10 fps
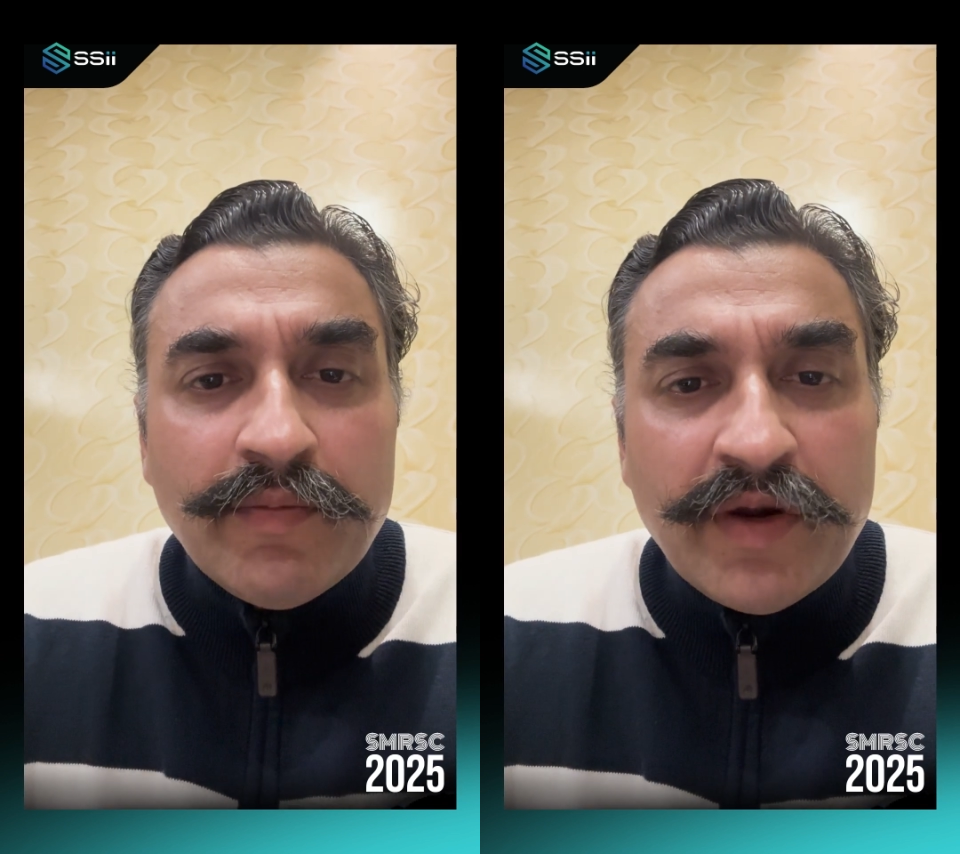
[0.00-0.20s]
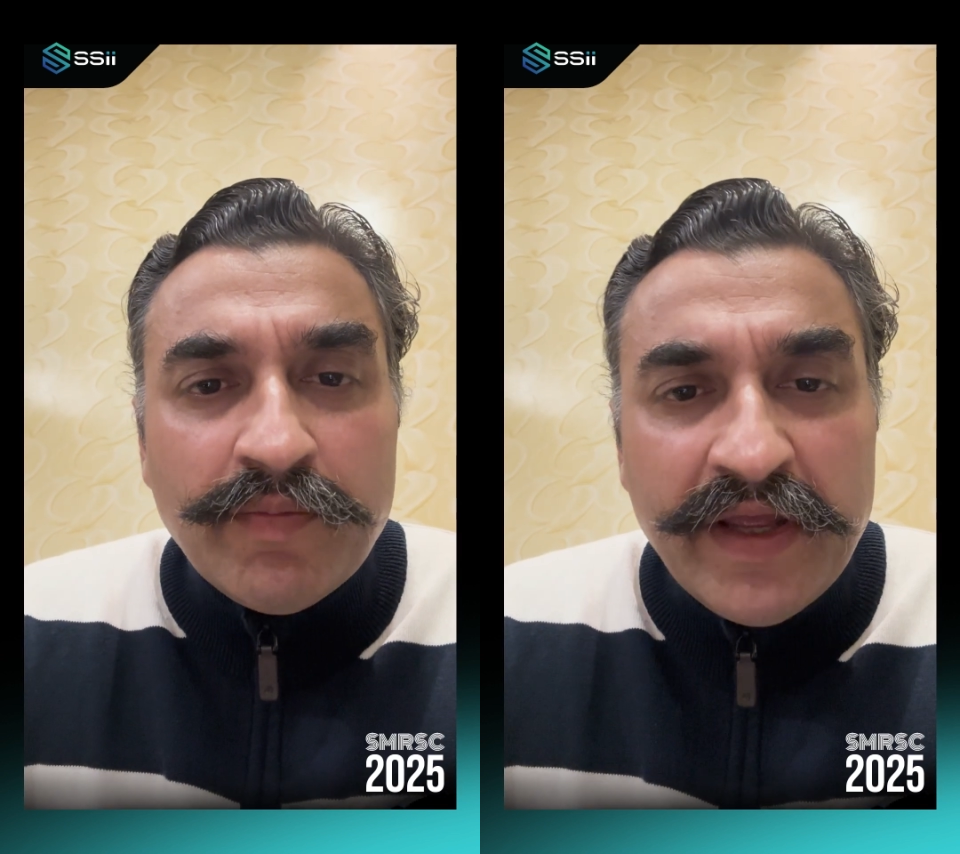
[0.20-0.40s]

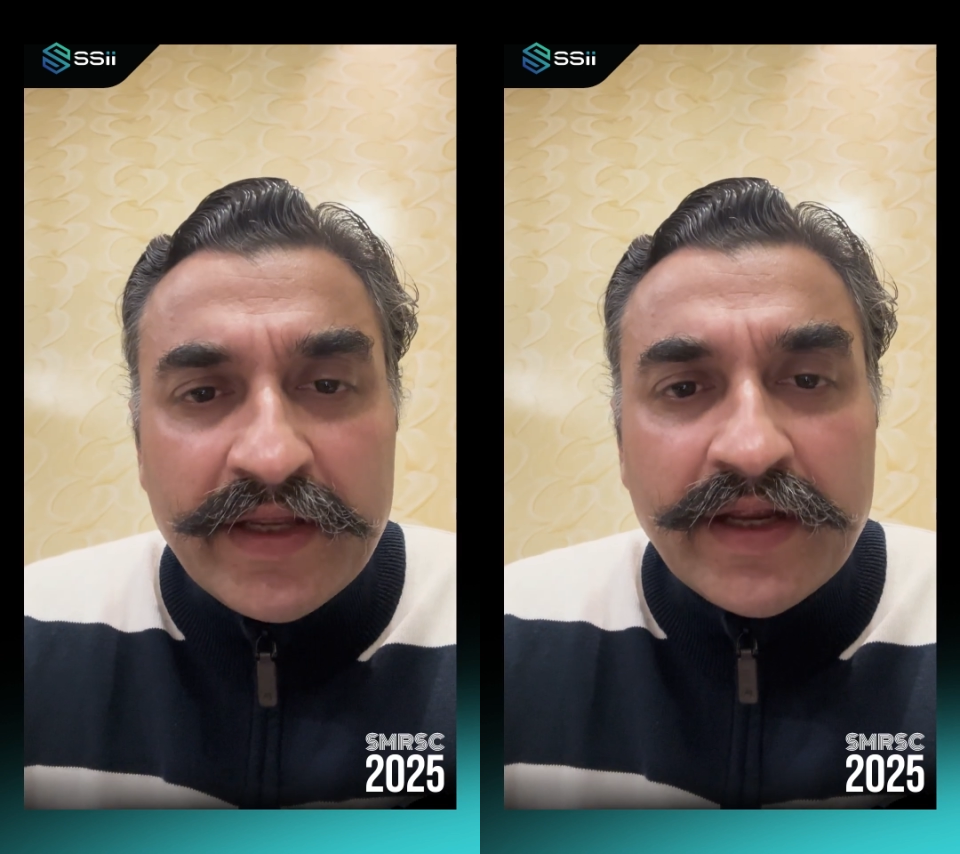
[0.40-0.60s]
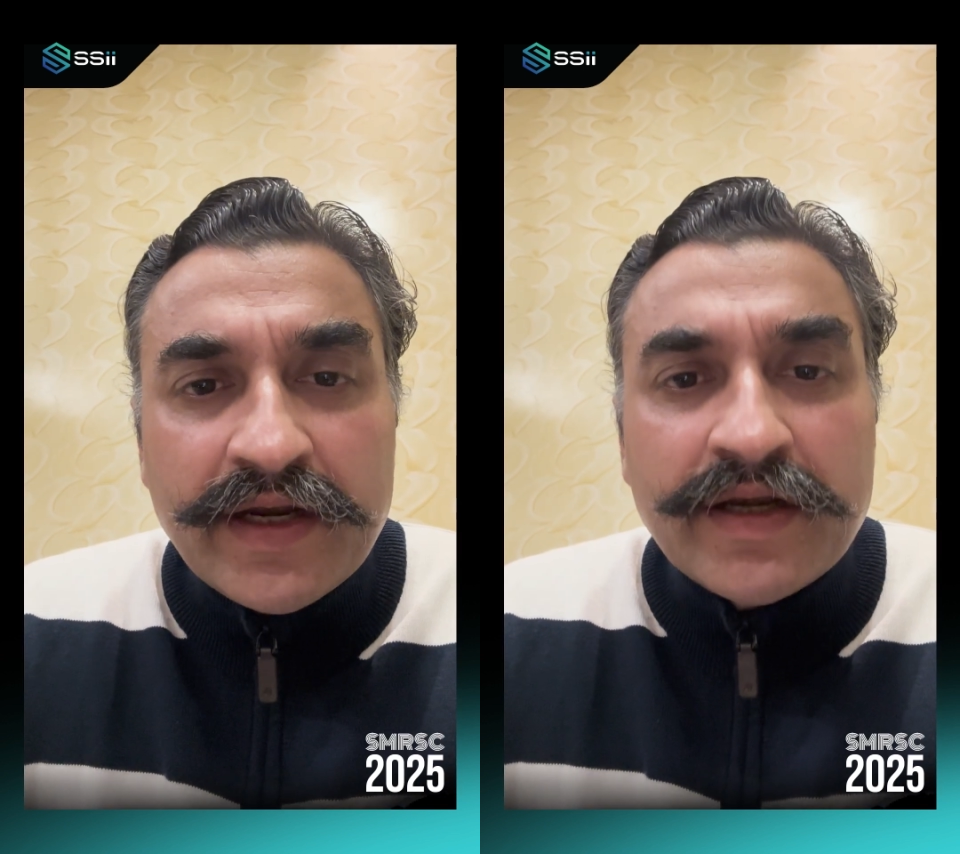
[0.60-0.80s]
but
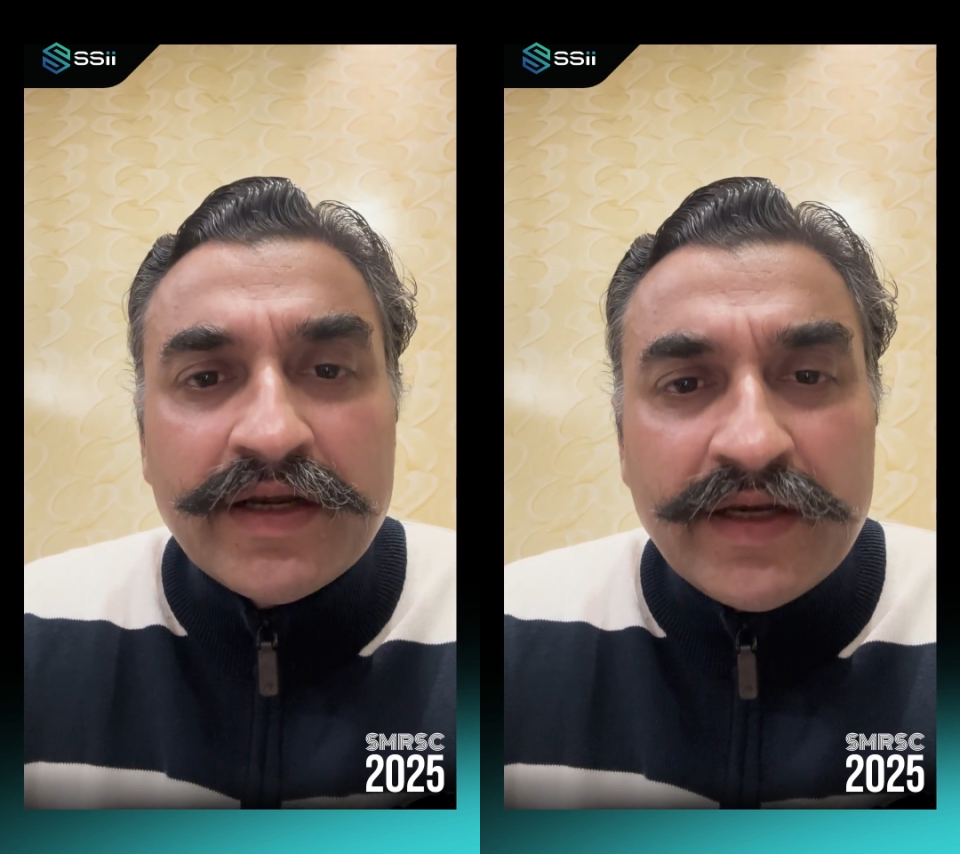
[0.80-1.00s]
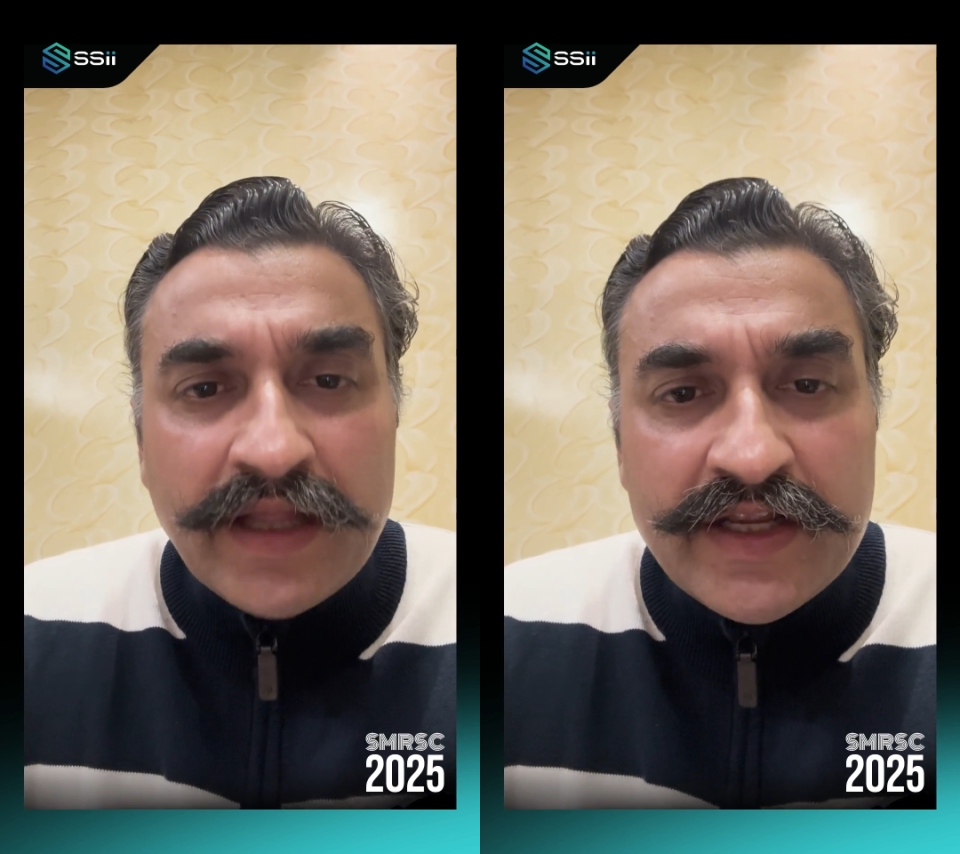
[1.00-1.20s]
making
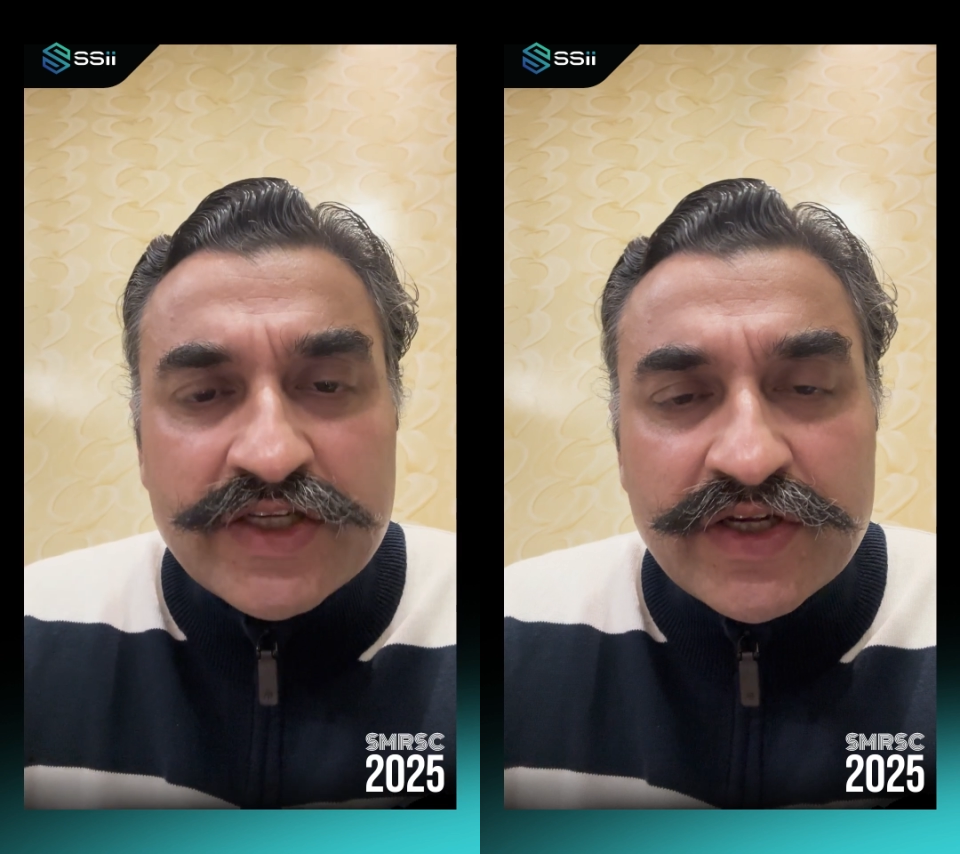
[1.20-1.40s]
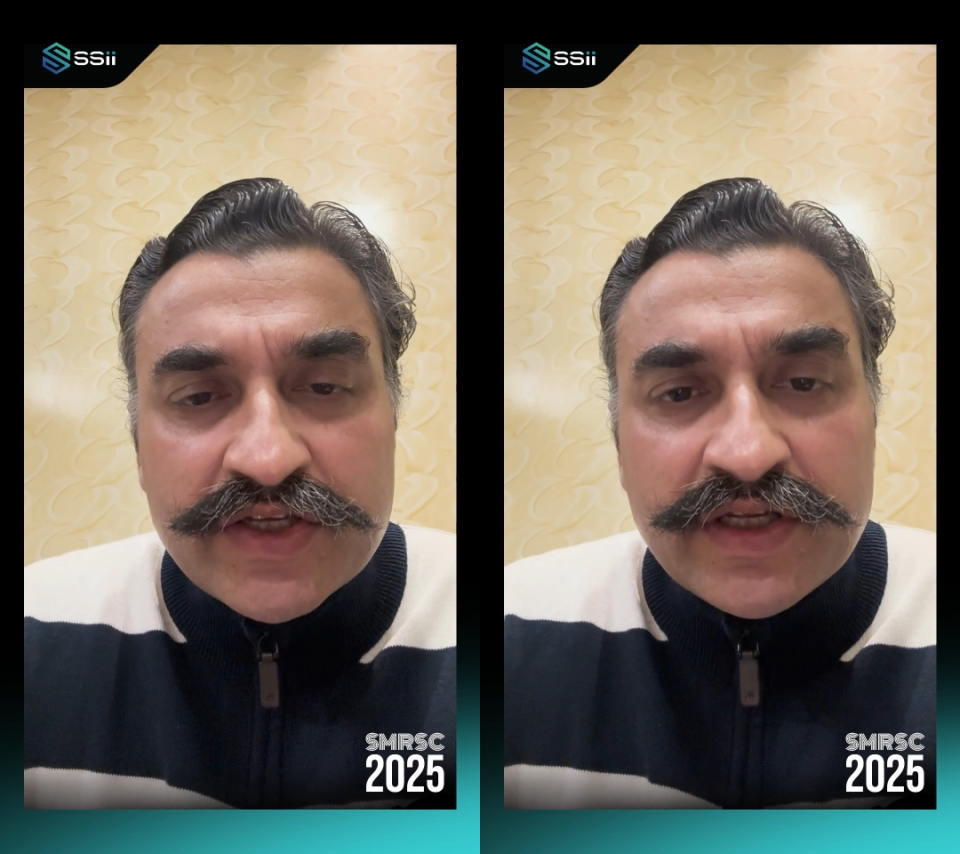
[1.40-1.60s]

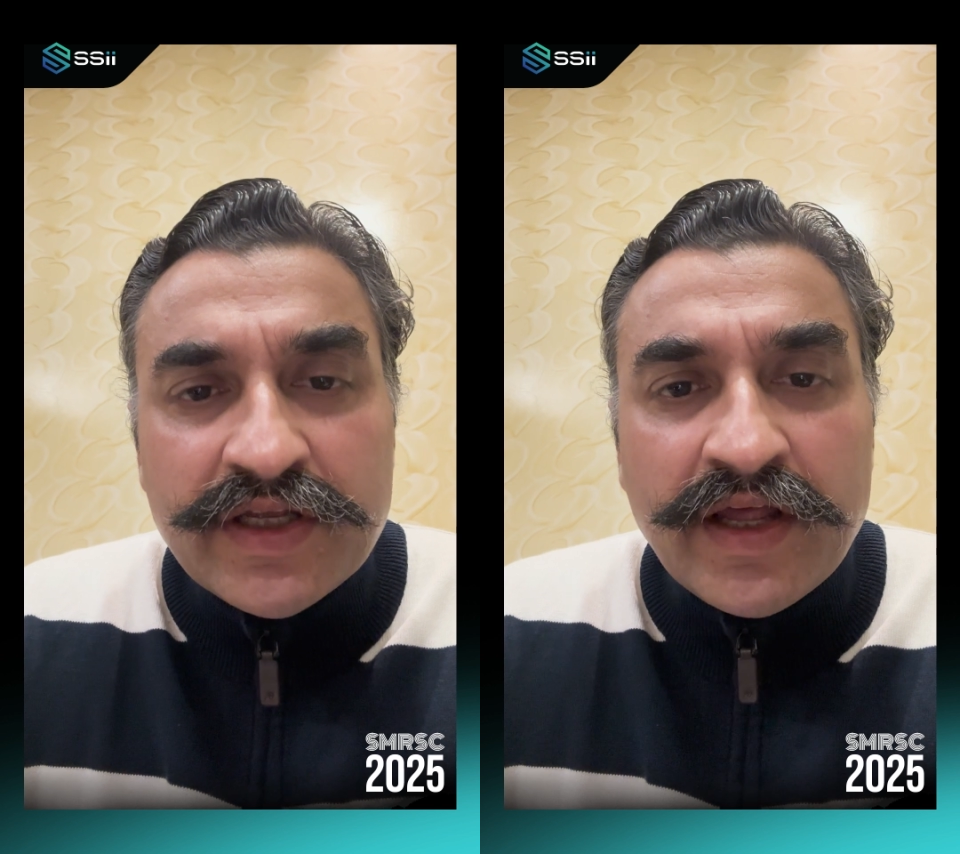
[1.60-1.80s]
telesurgery